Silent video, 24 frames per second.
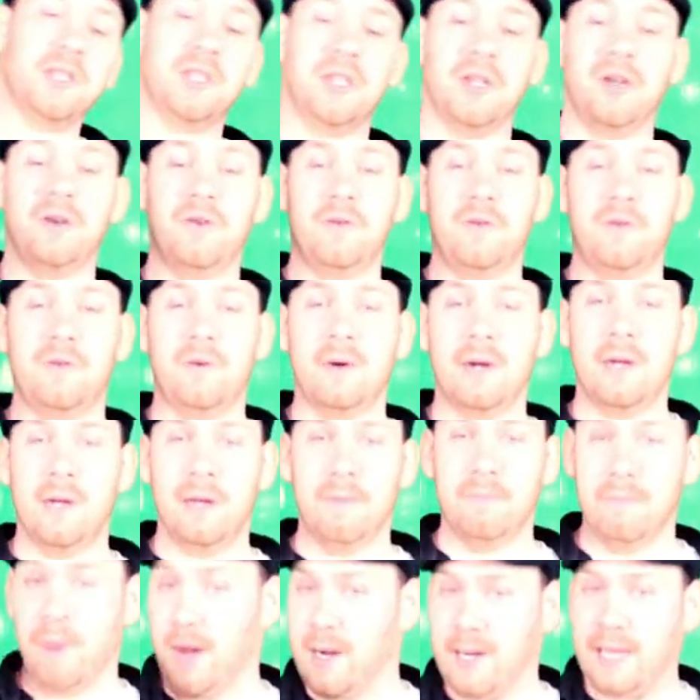to do
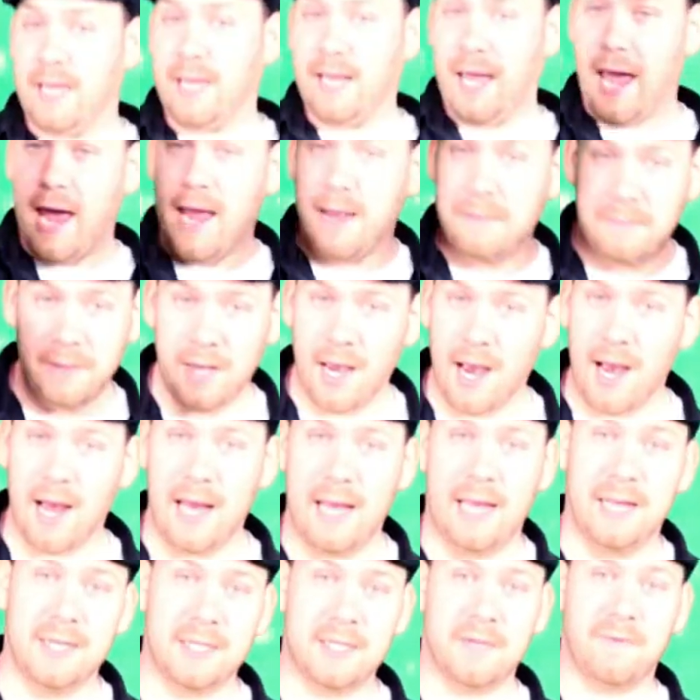monkey game
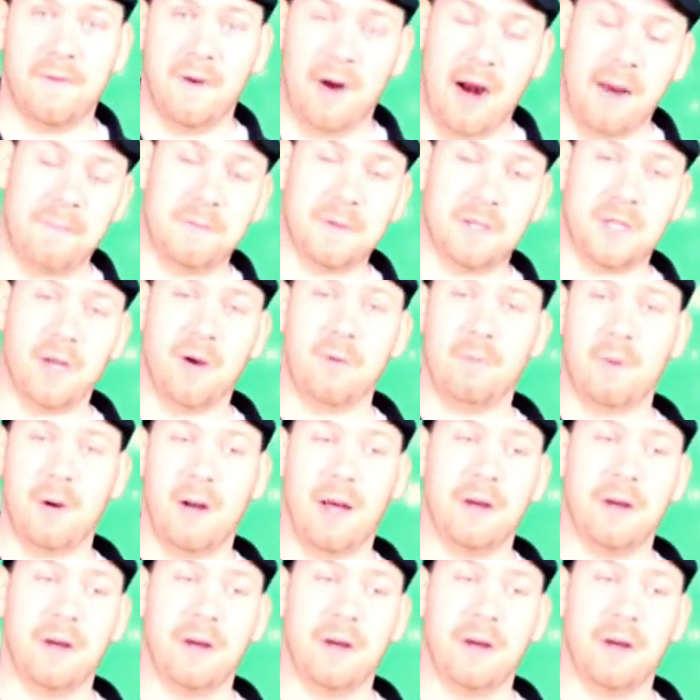guides for episode